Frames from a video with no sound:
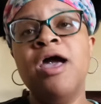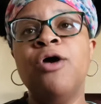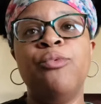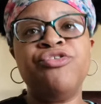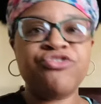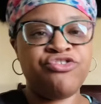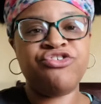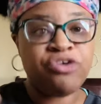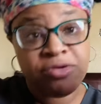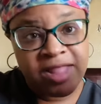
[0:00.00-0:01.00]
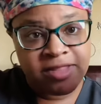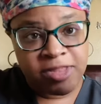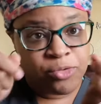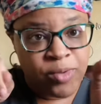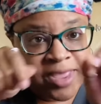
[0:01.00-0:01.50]
which just shows like the
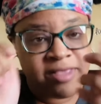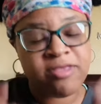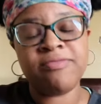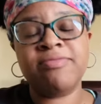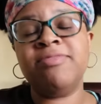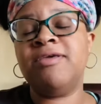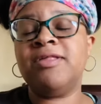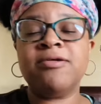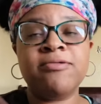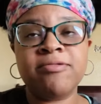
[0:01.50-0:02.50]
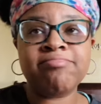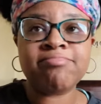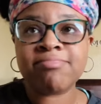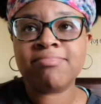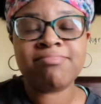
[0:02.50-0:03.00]
little wings on the little
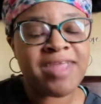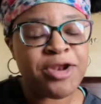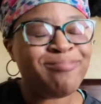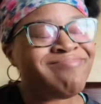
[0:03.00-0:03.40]
needle.